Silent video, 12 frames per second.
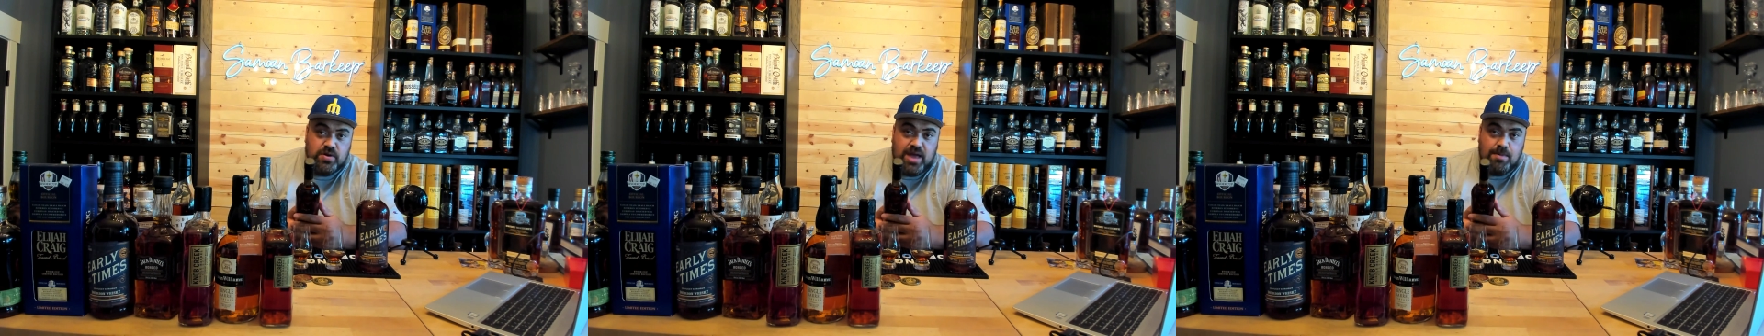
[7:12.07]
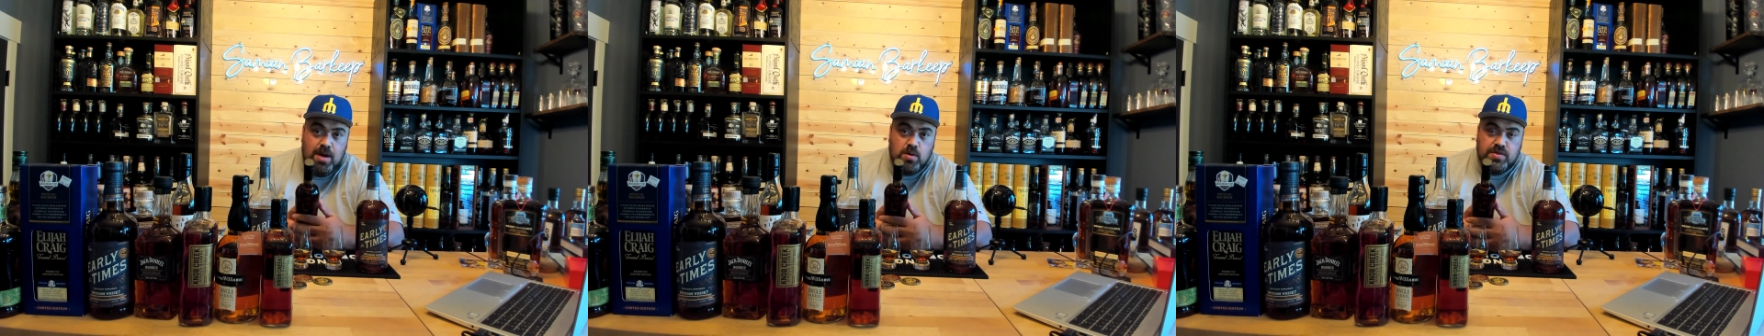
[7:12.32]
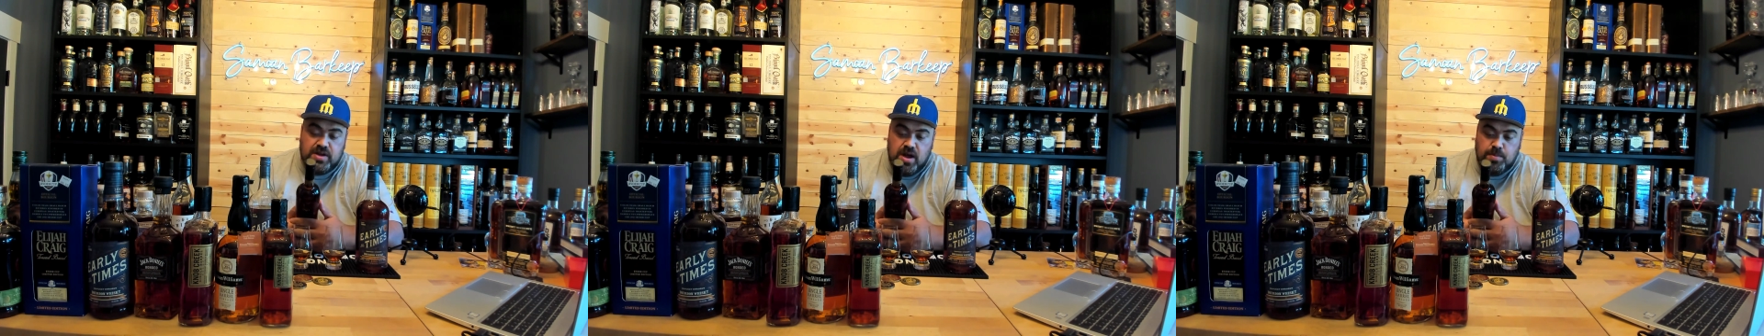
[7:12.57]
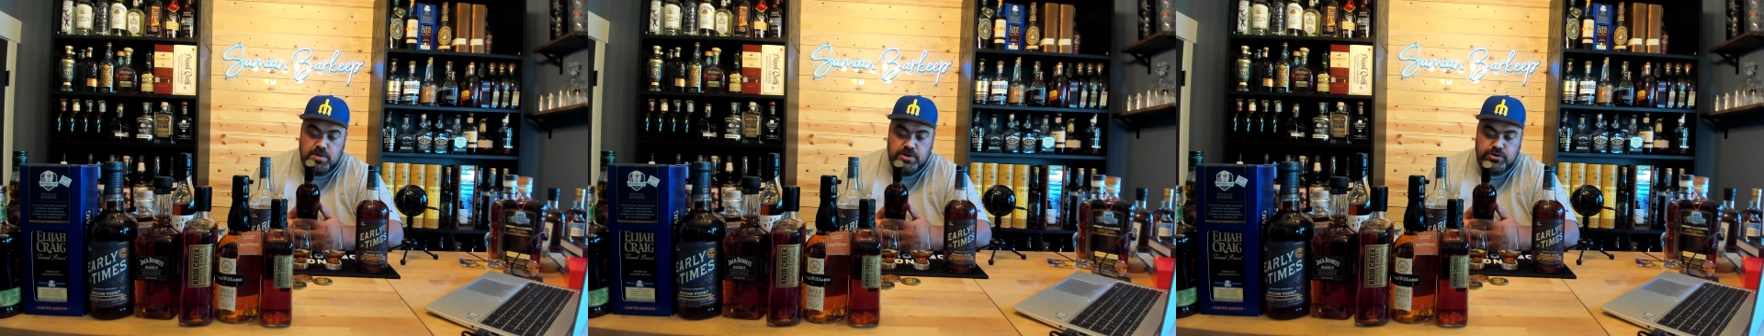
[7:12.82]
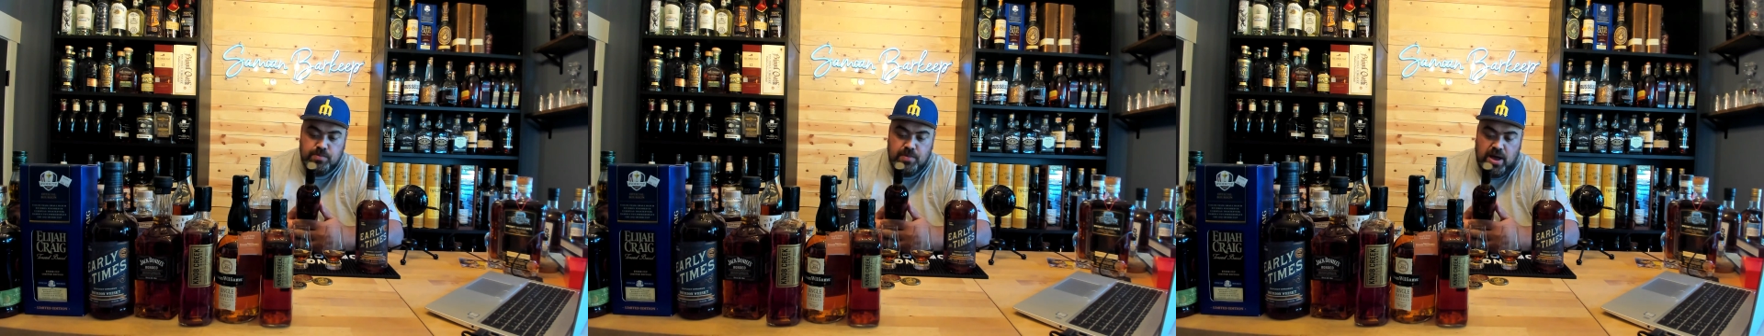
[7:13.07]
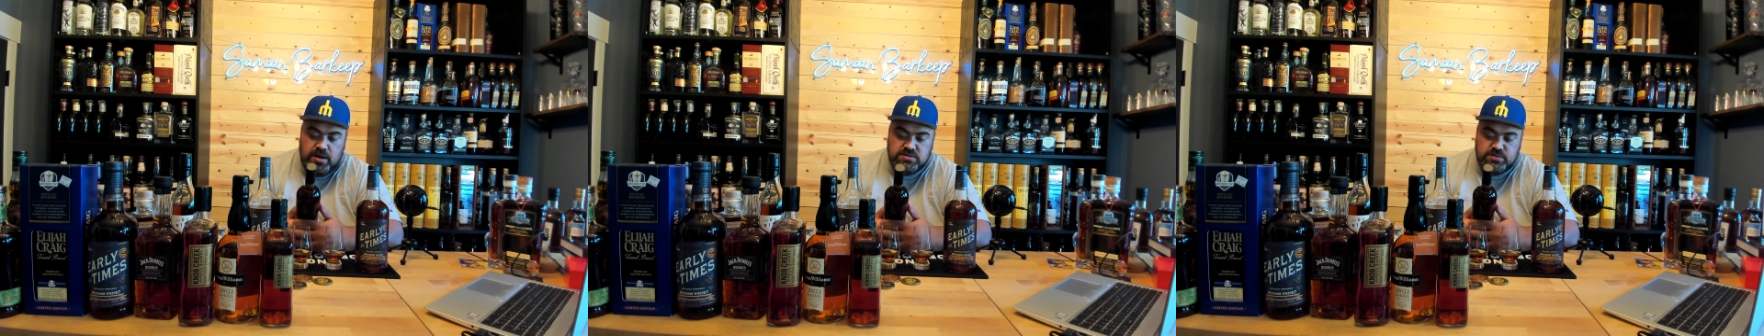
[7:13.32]
came out with a couple of new
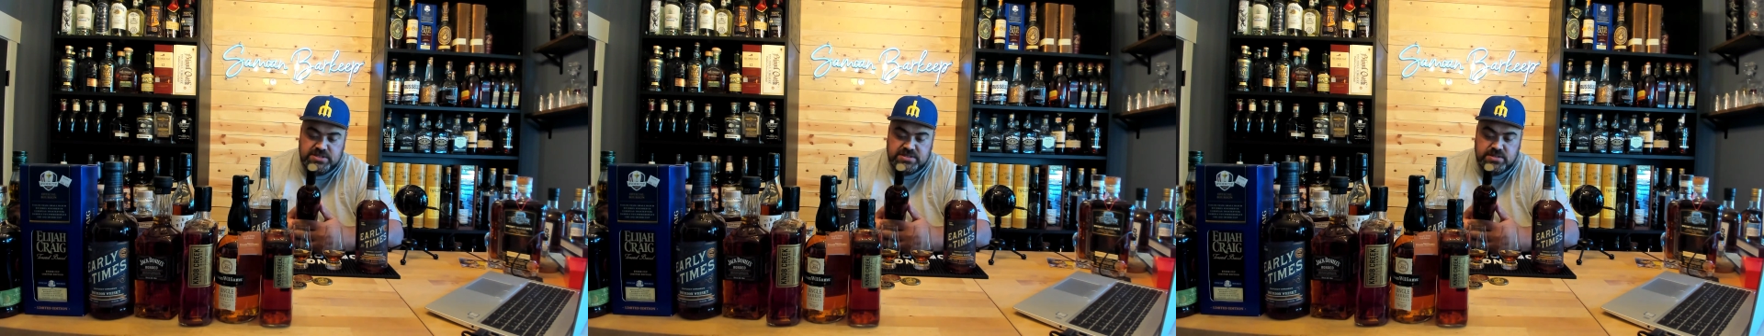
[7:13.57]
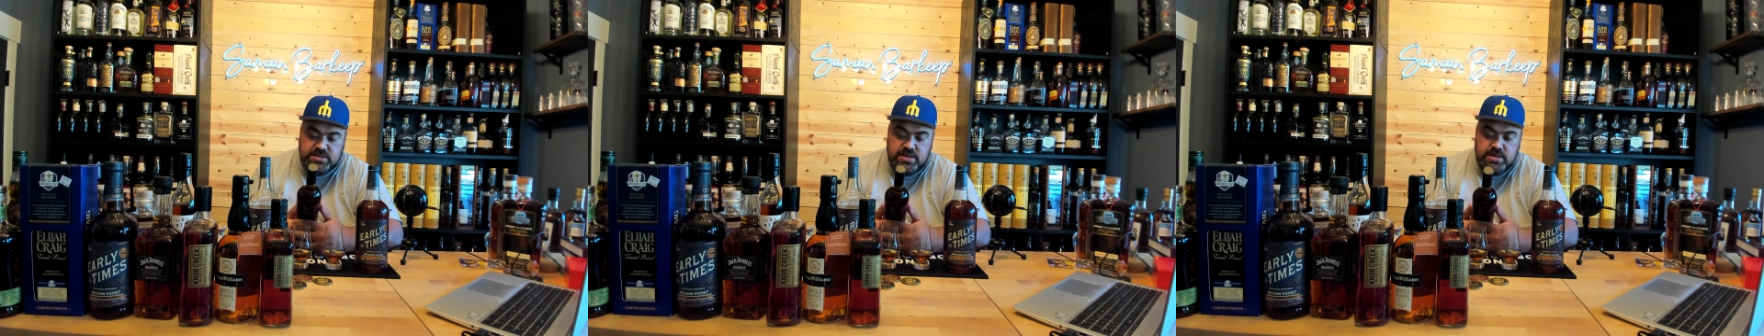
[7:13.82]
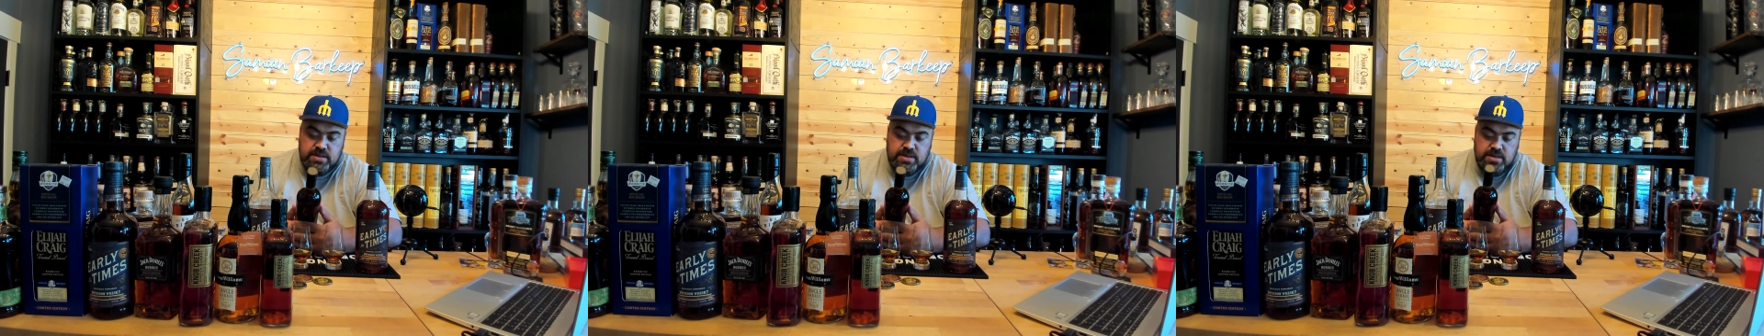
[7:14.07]
bottles recently.